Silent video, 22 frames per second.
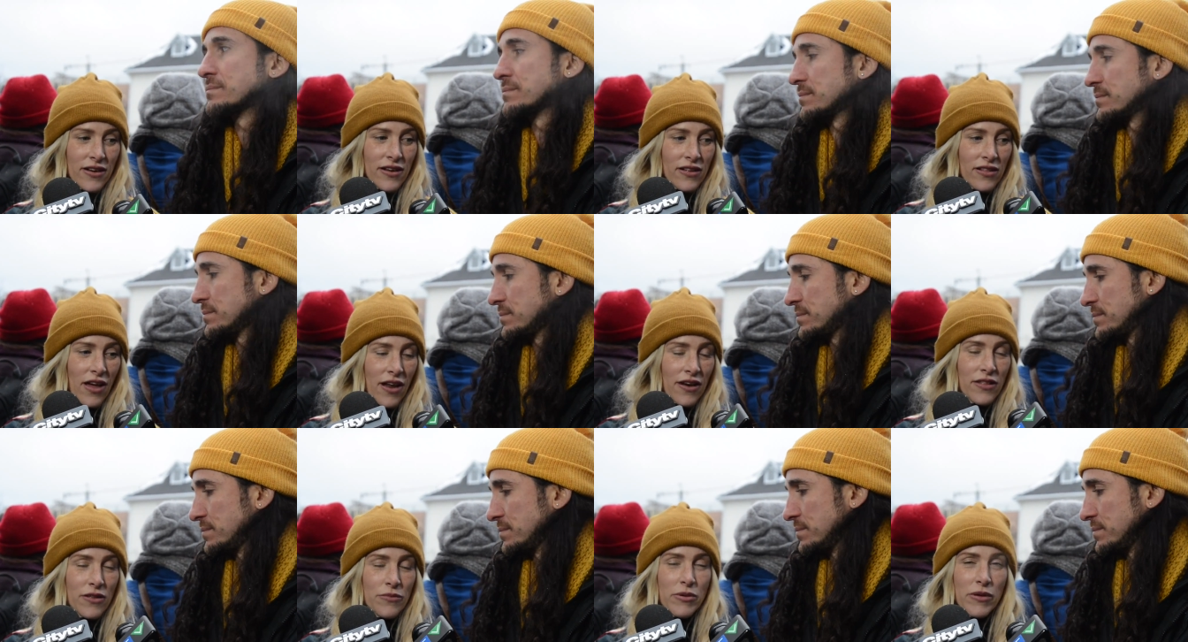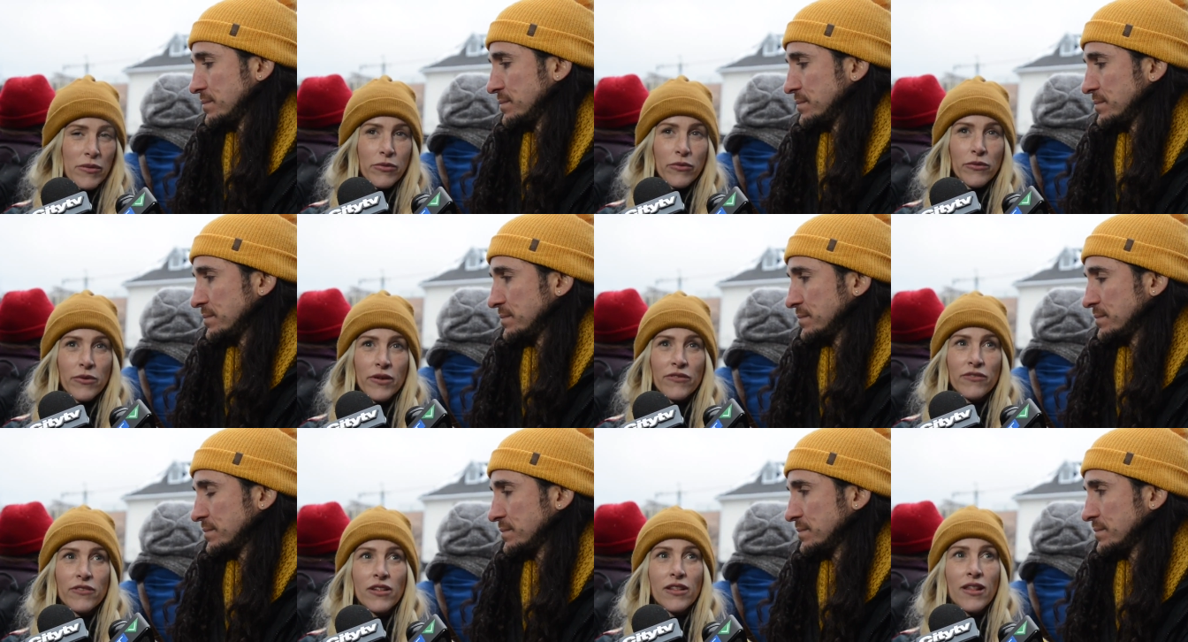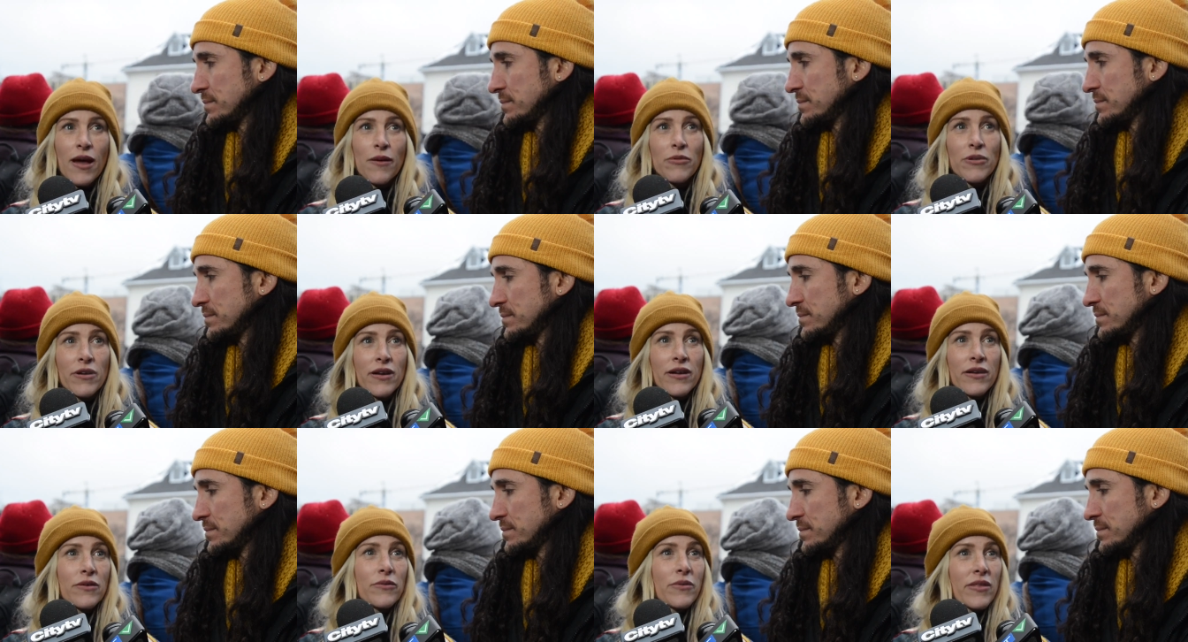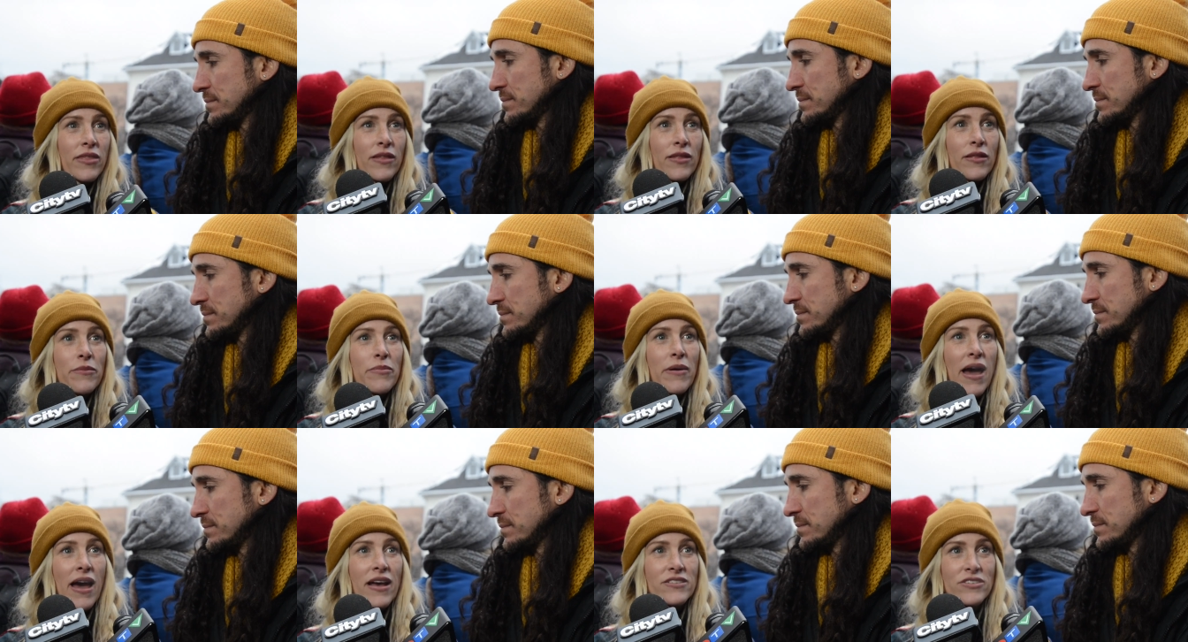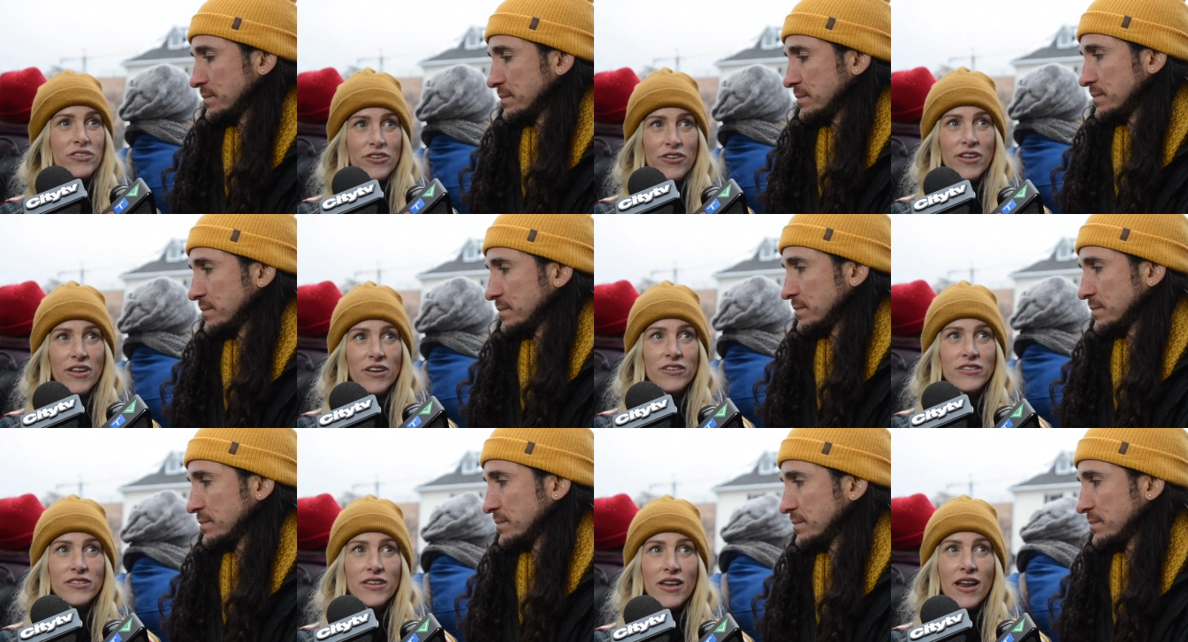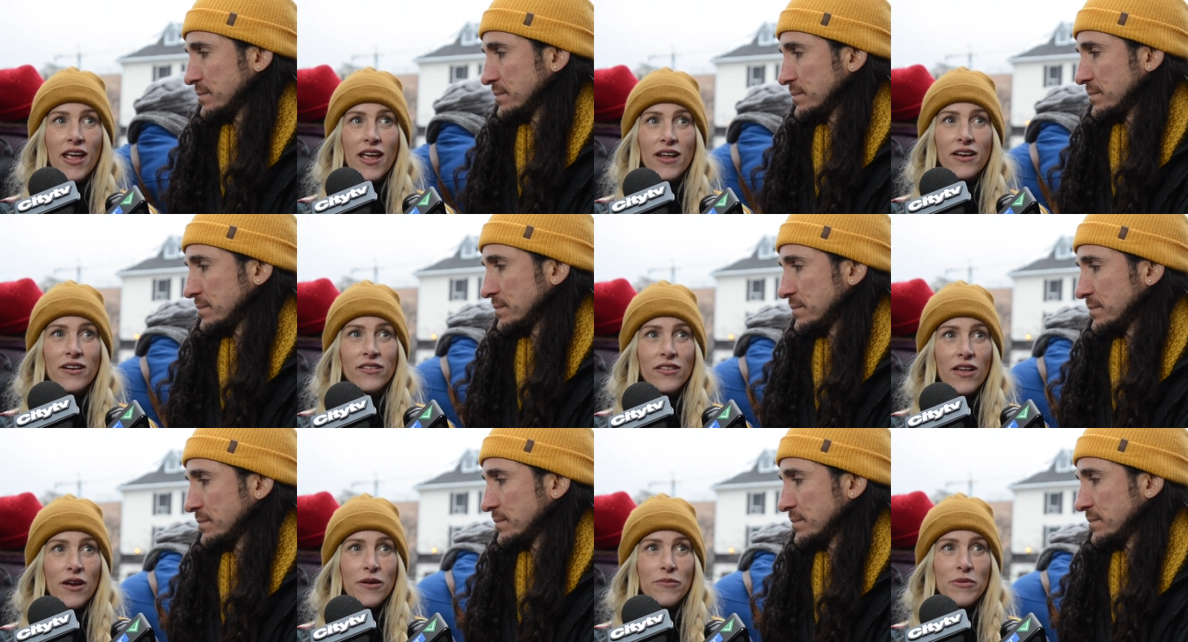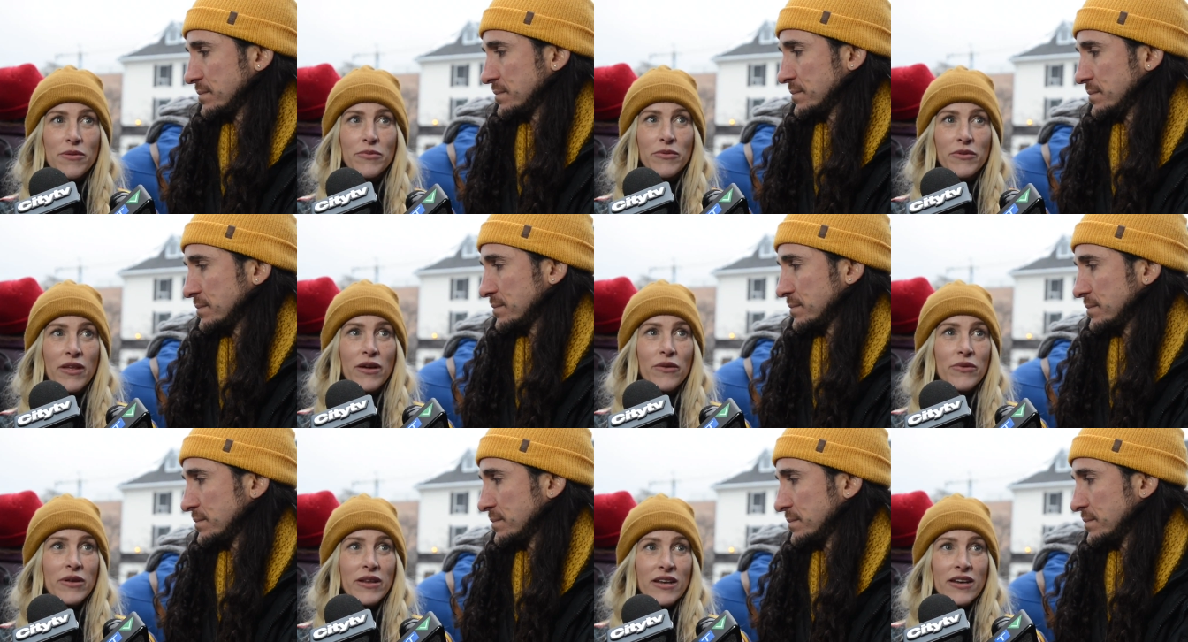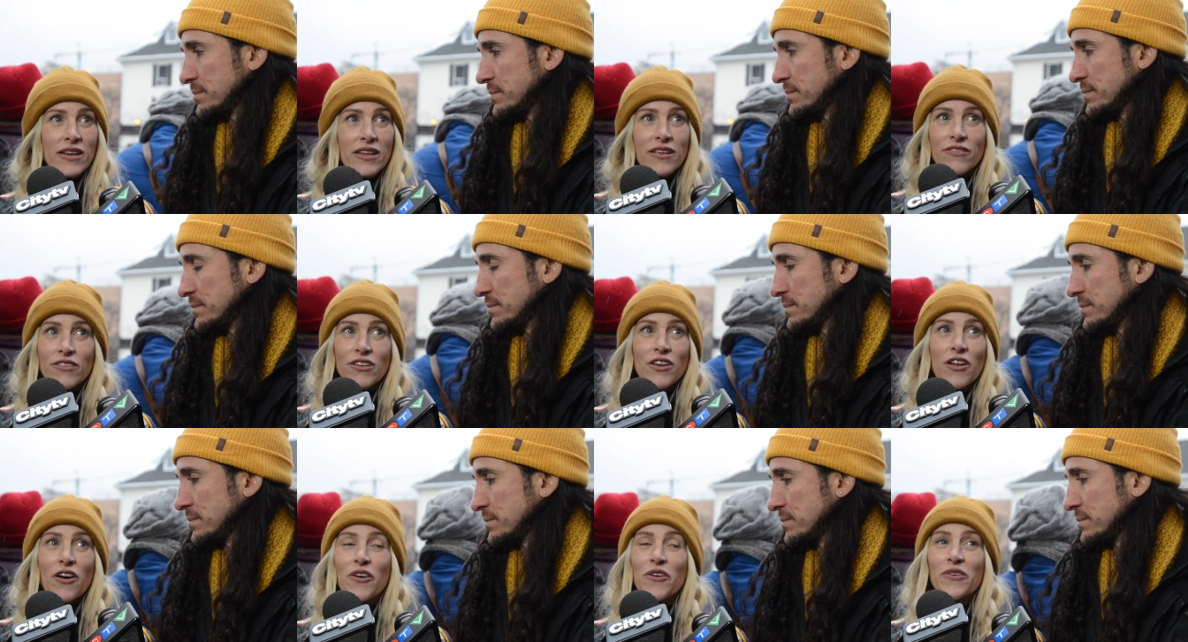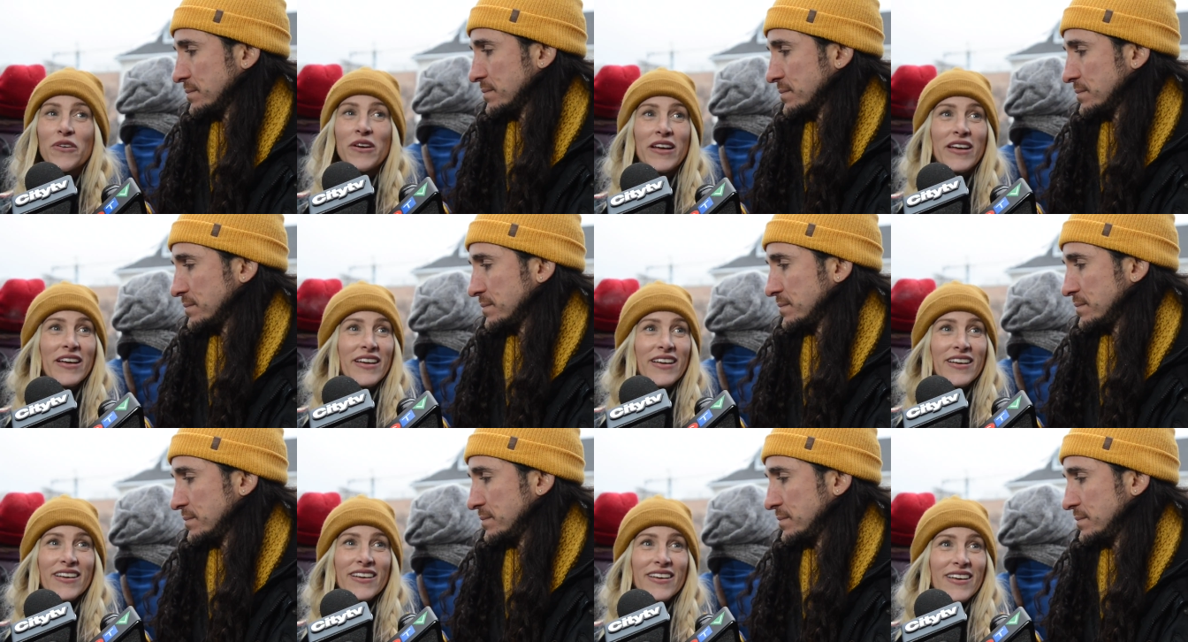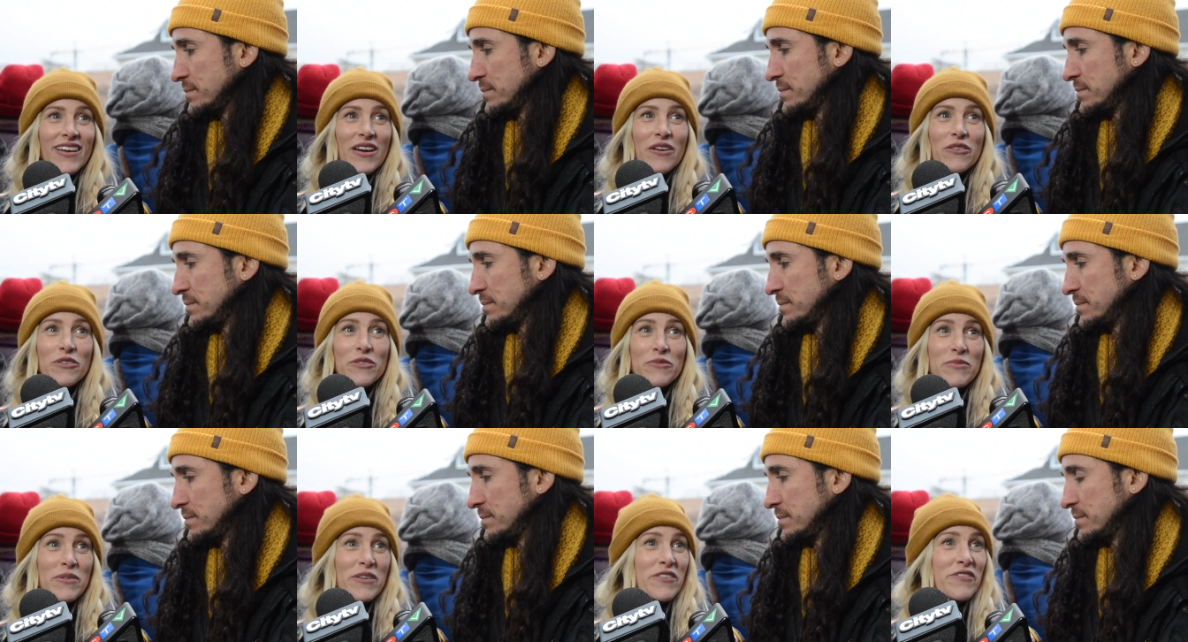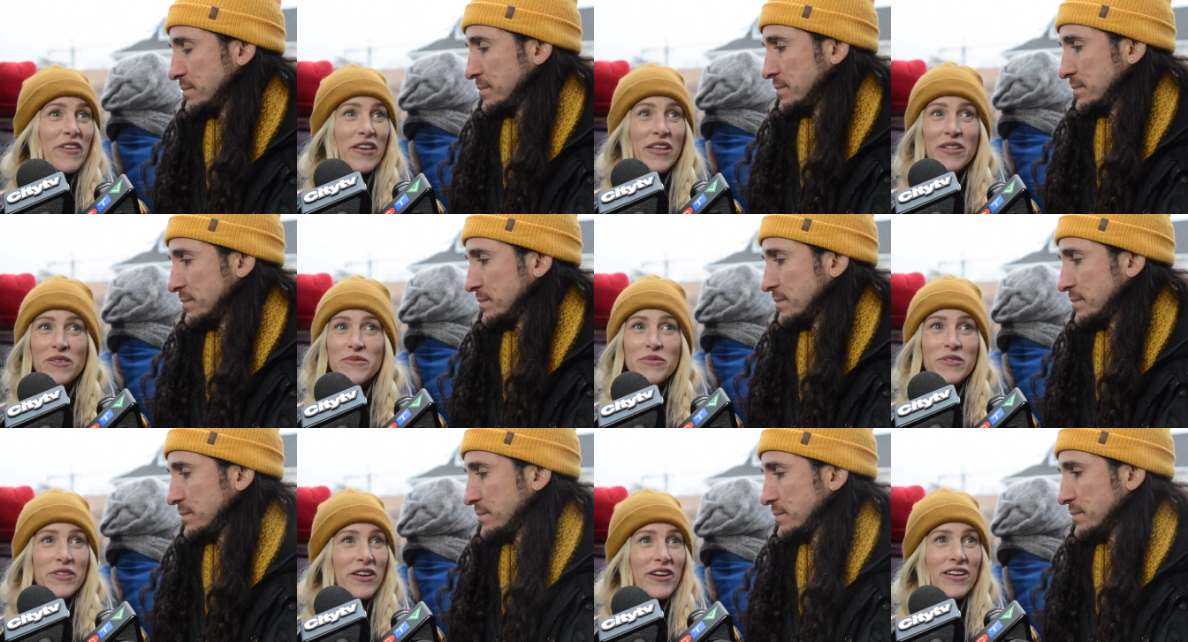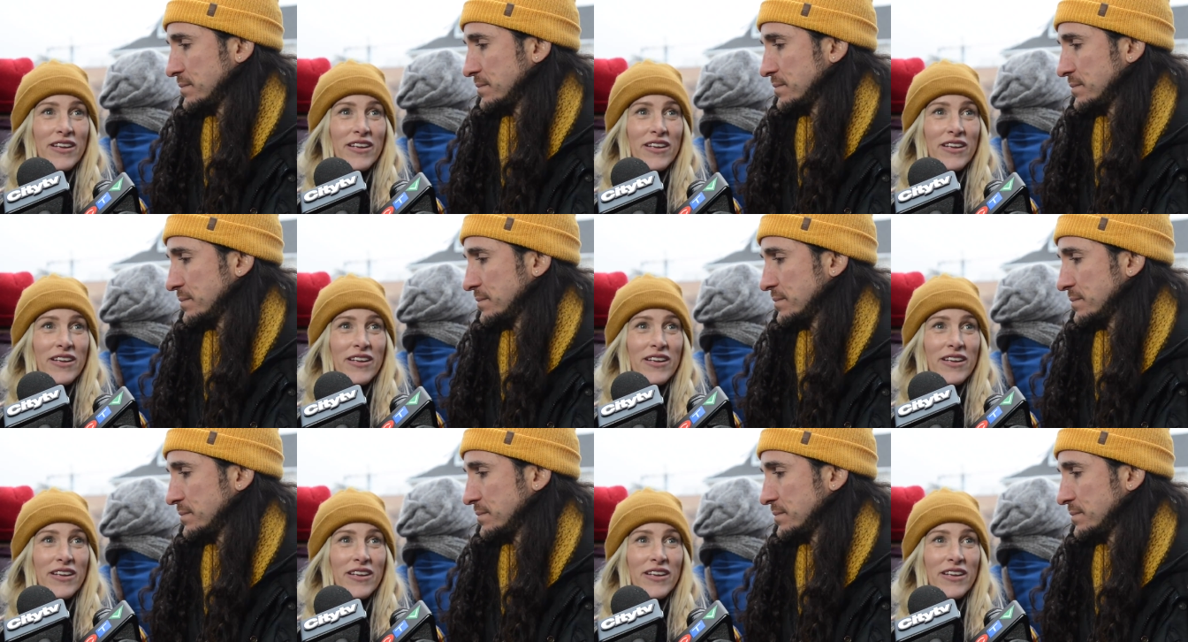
Speaker 1: a lot of the people we've collaborated with in the past are here today, and a lot of people that we didn't even know would be available are